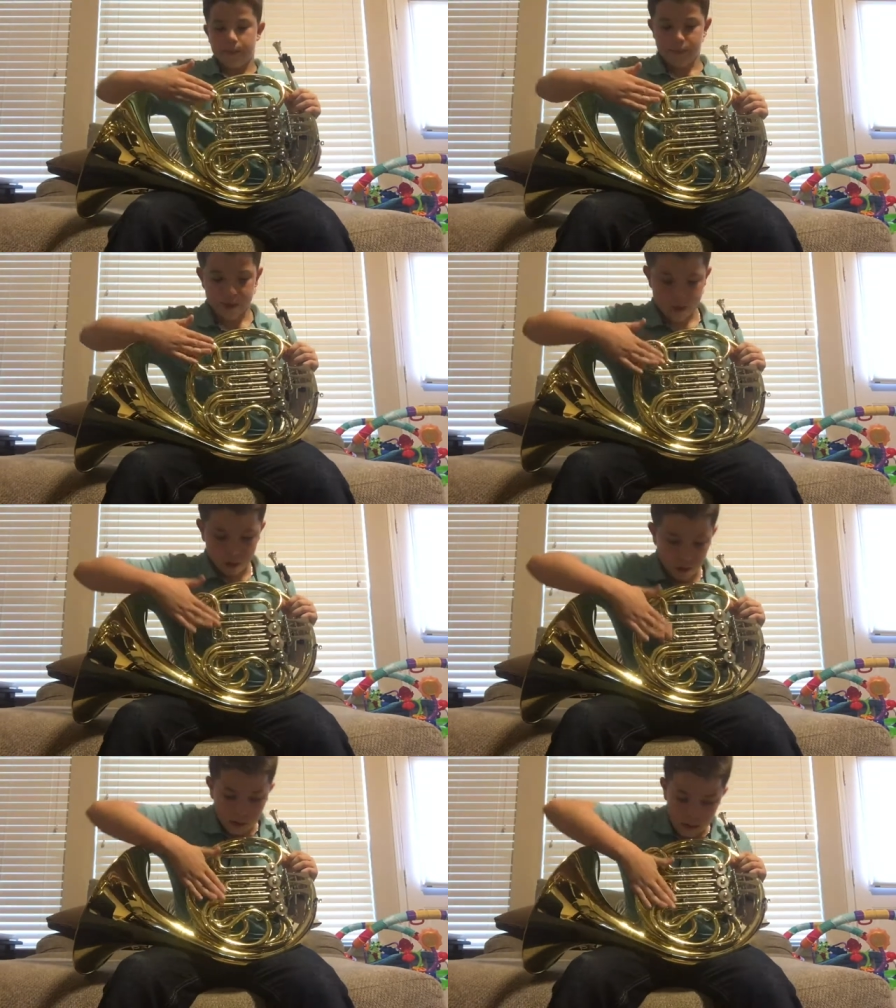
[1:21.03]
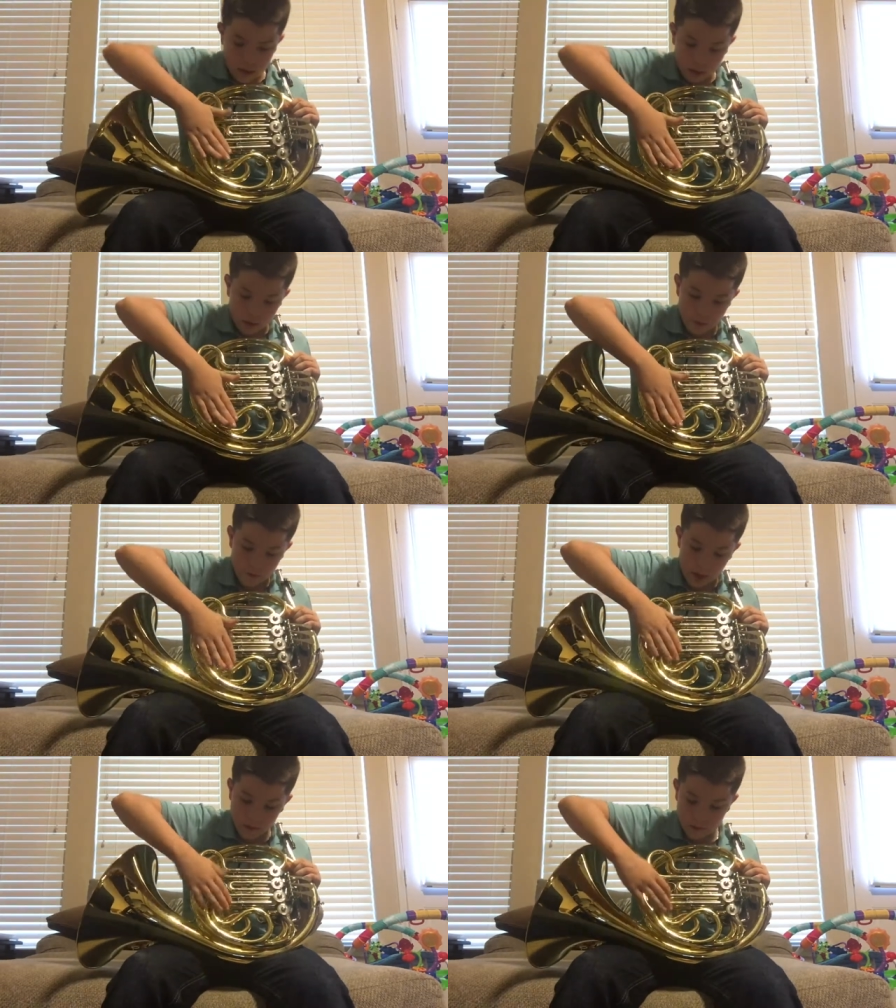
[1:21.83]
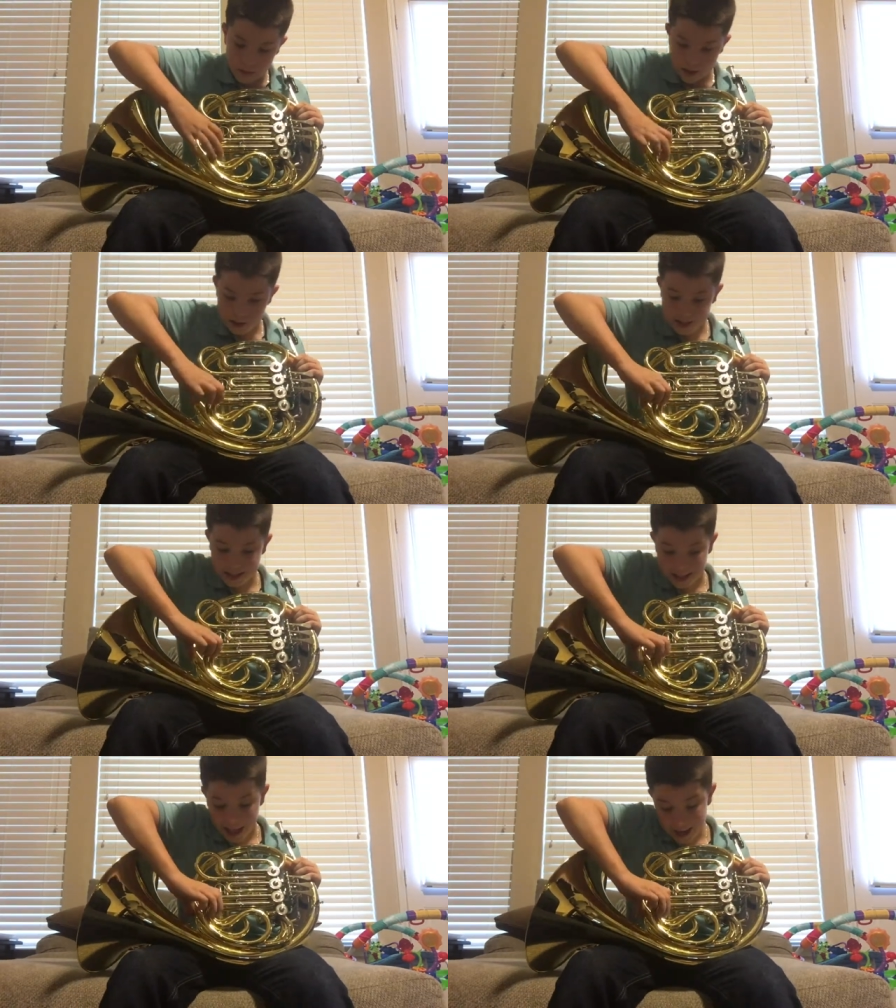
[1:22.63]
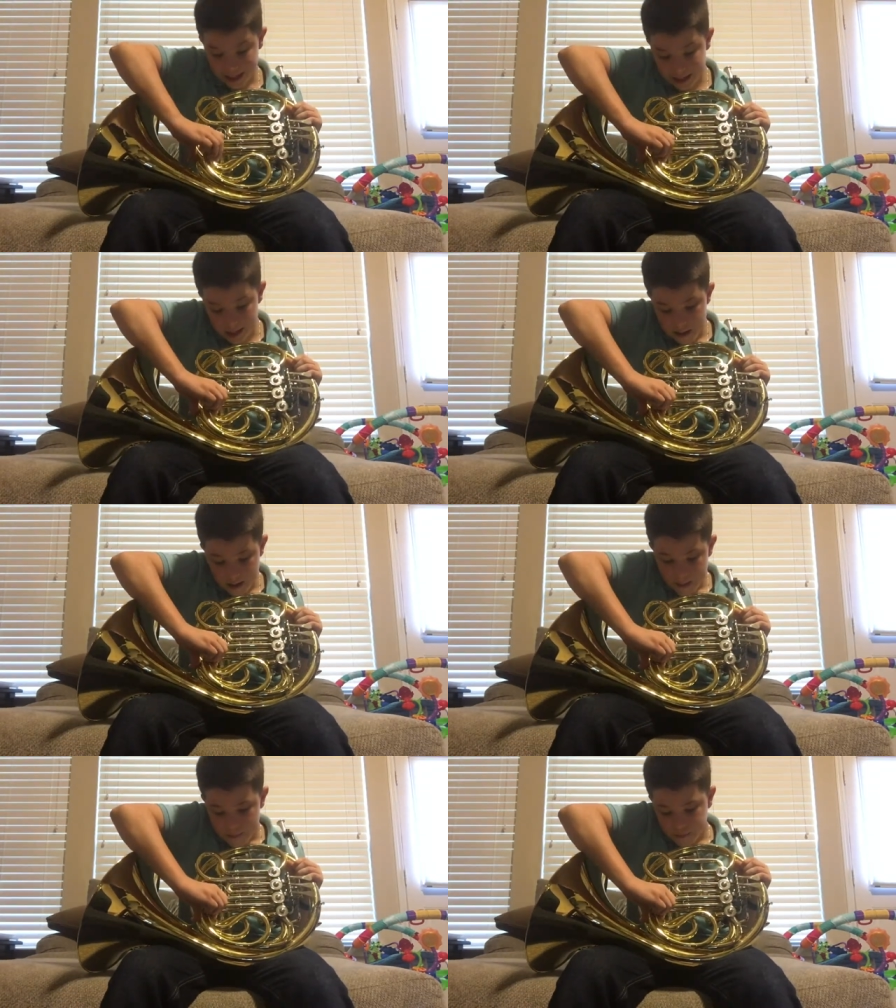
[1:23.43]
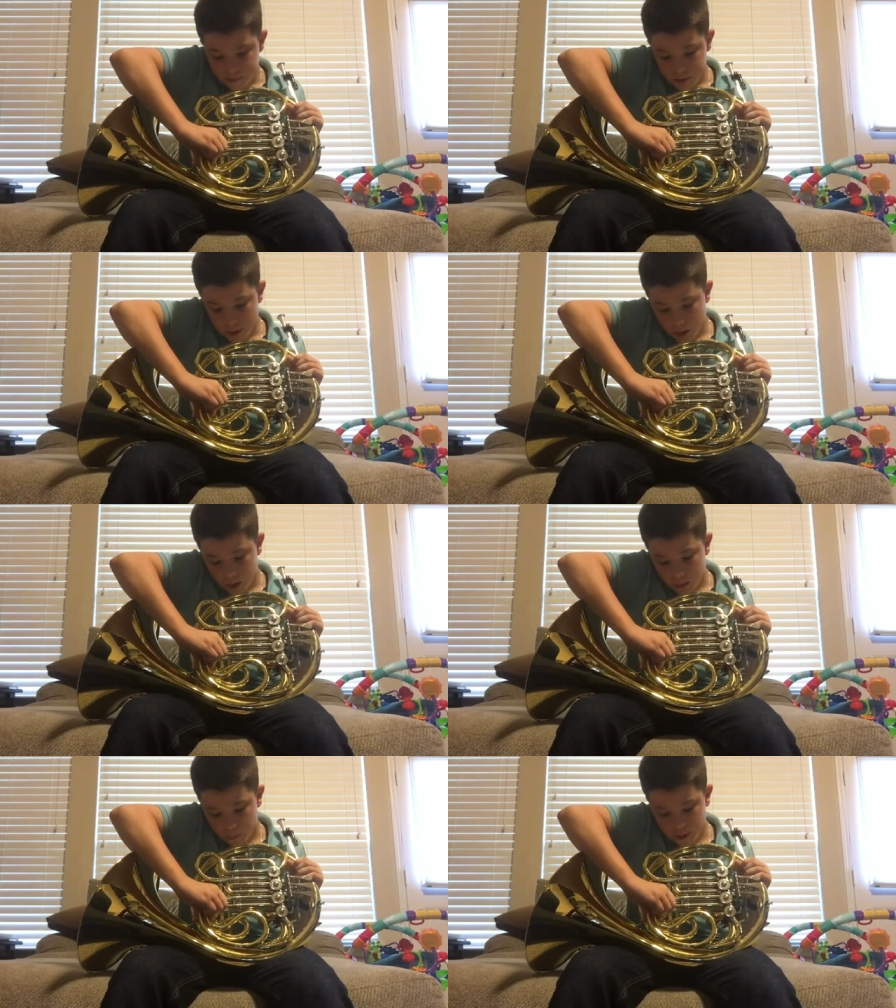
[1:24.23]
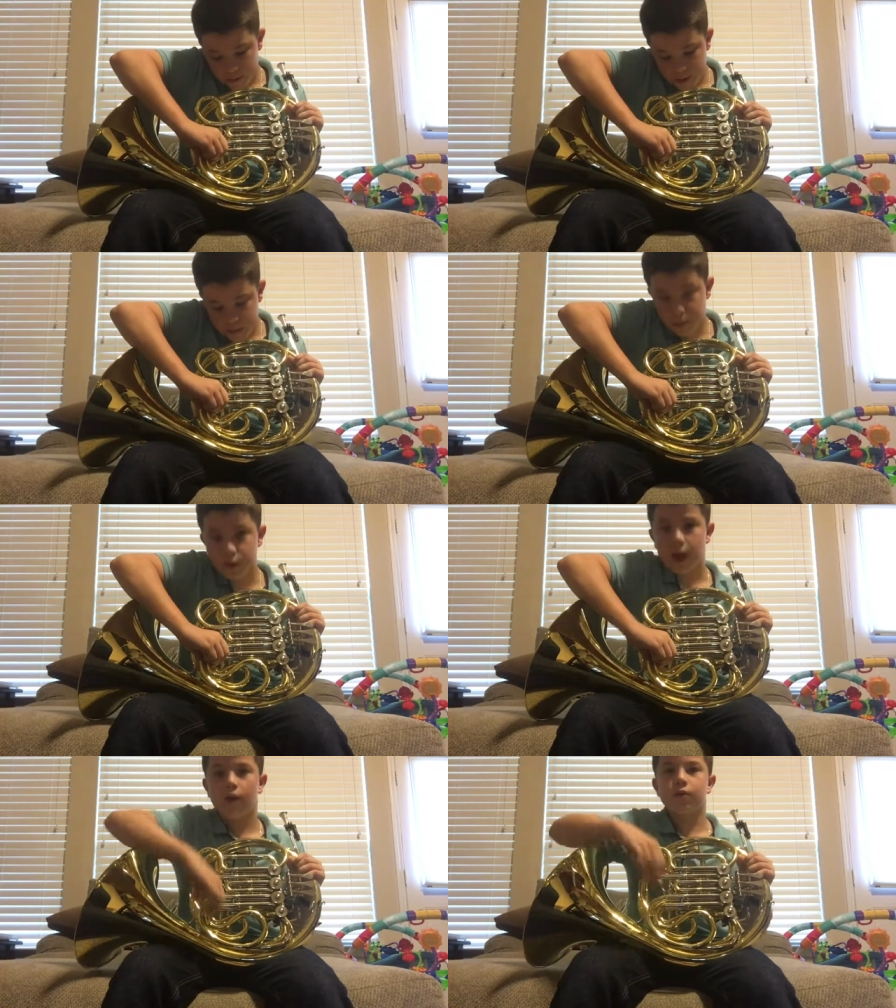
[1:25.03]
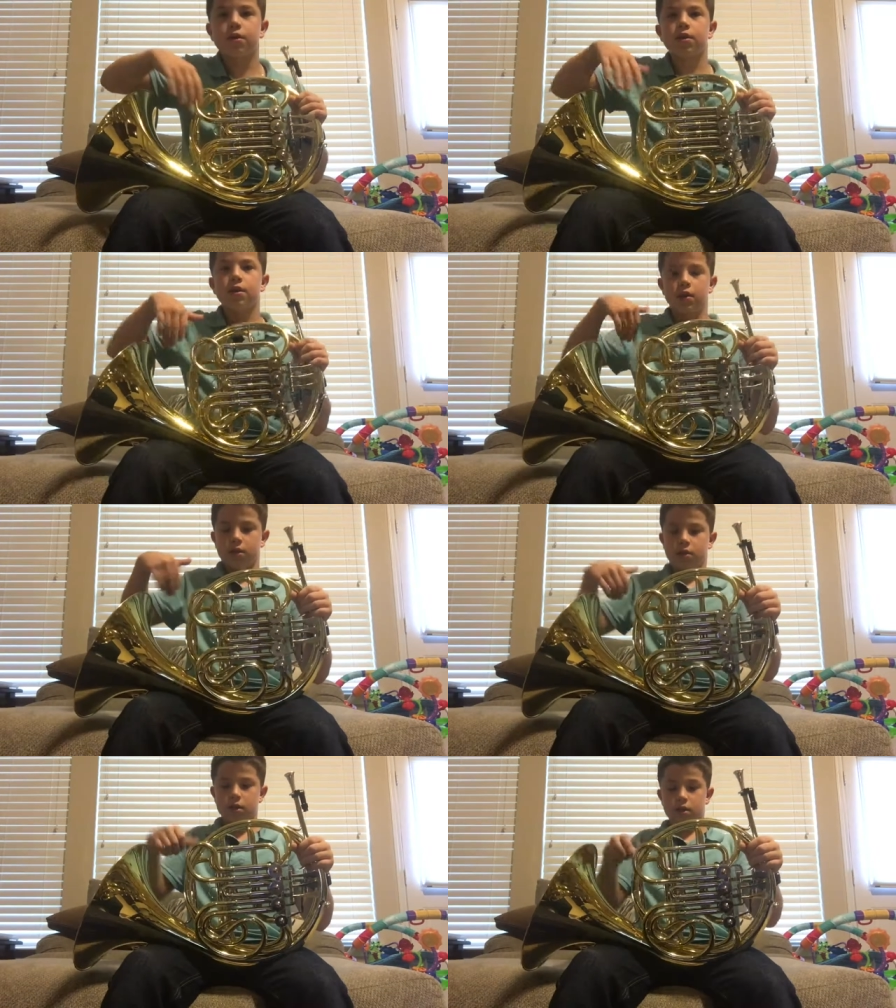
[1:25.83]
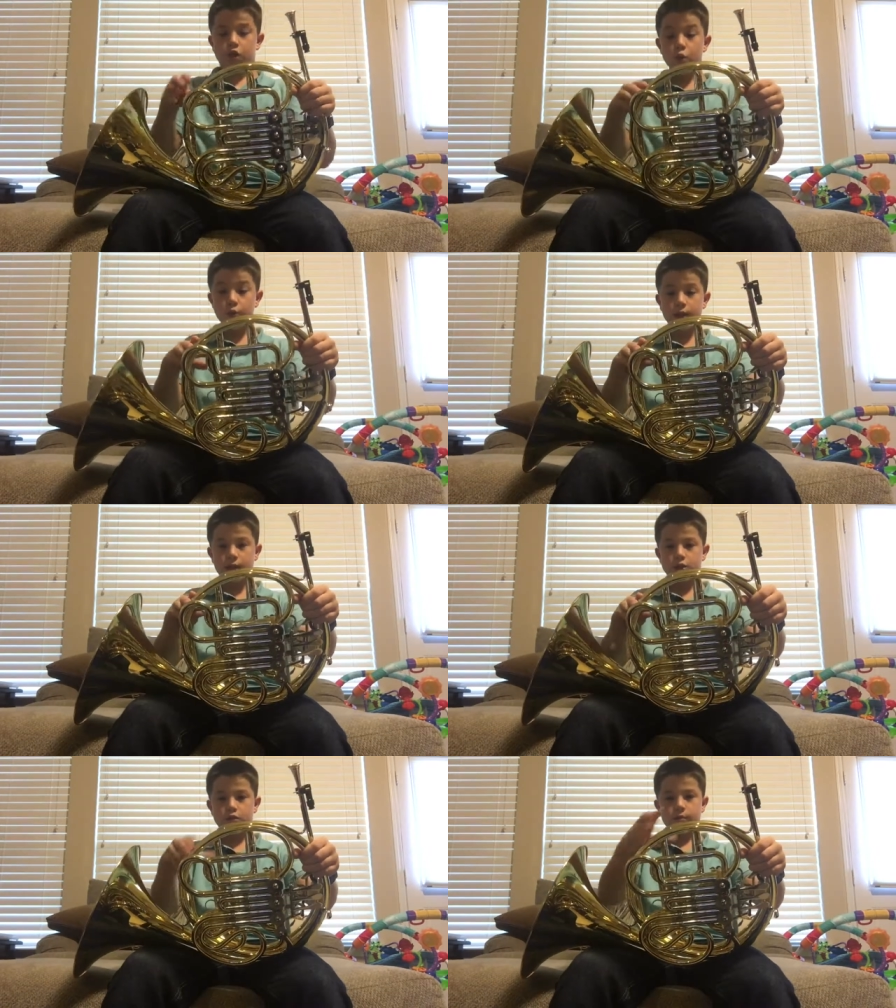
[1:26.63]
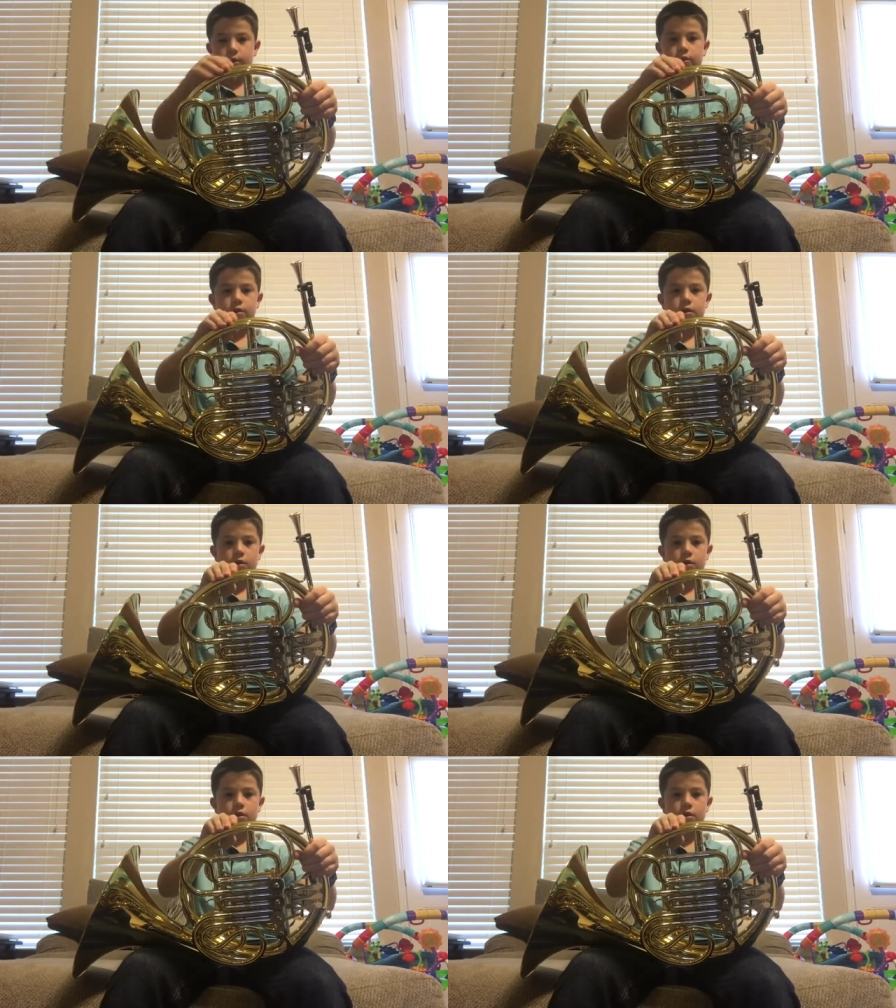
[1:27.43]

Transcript: These are the uh, valve slides. Um, we have these pulled out to tune the instrument.